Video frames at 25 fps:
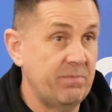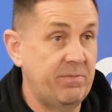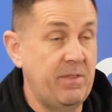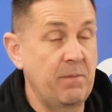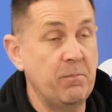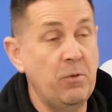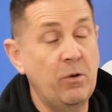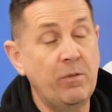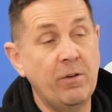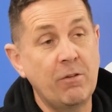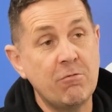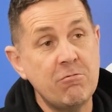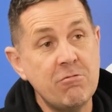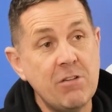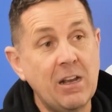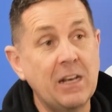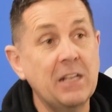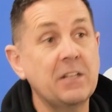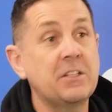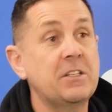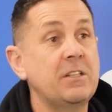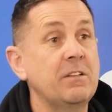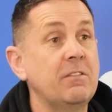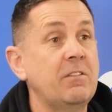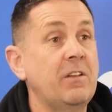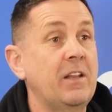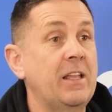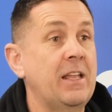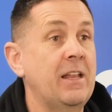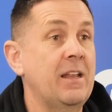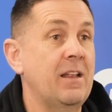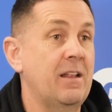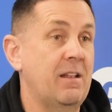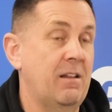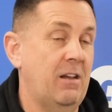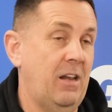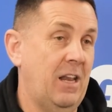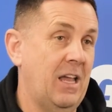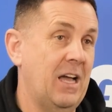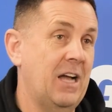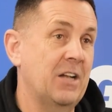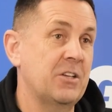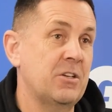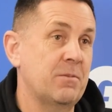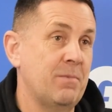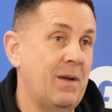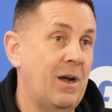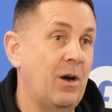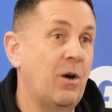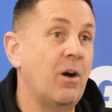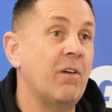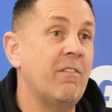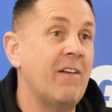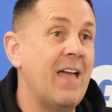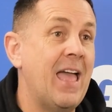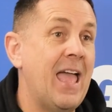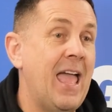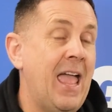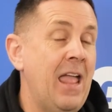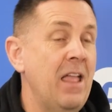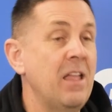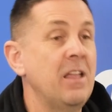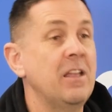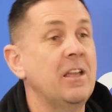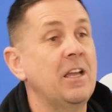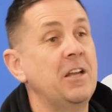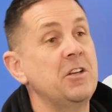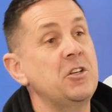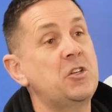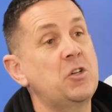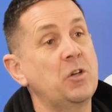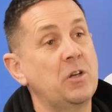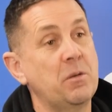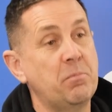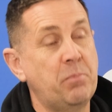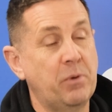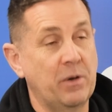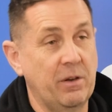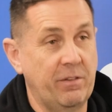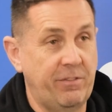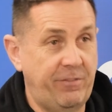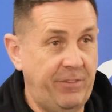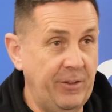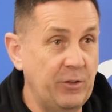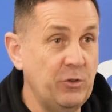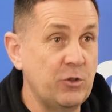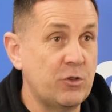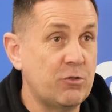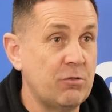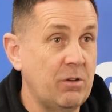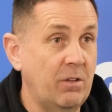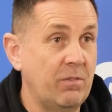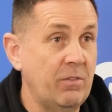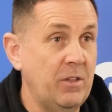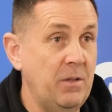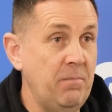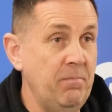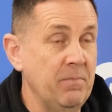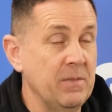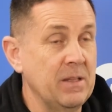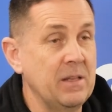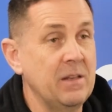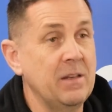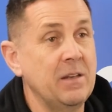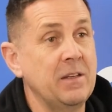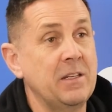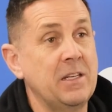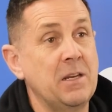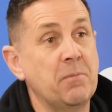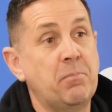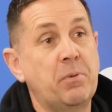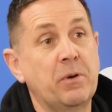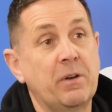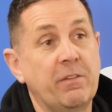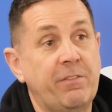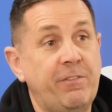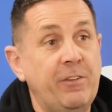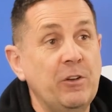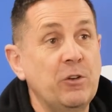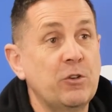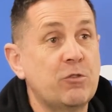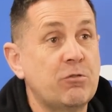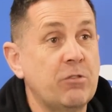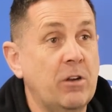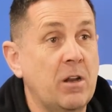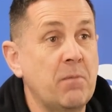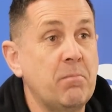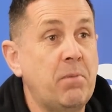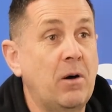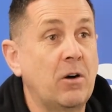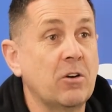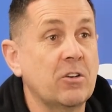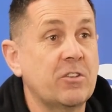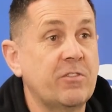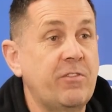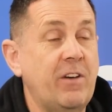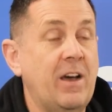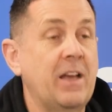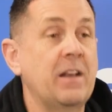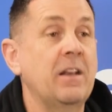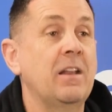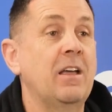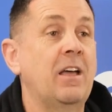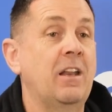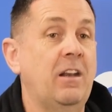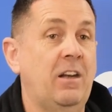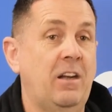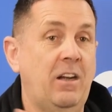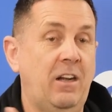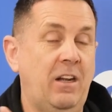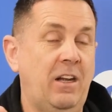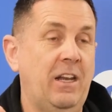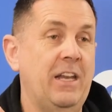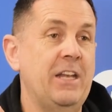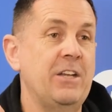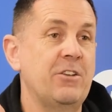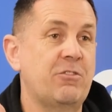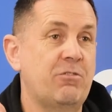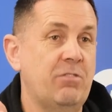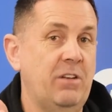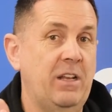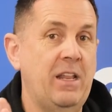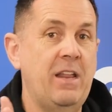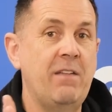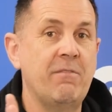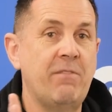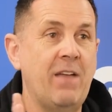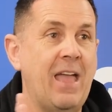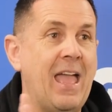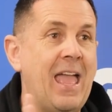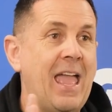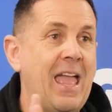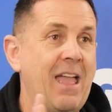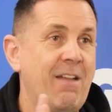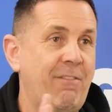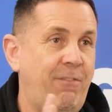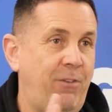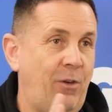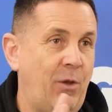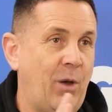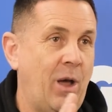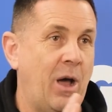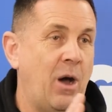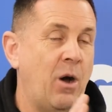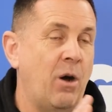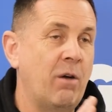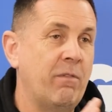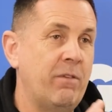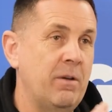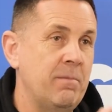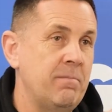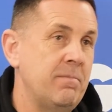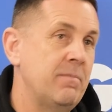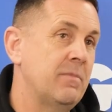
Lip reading: They move a relatively large amount of air until you put a filter on them. You put a filter on a box fan and literally the airflow out of them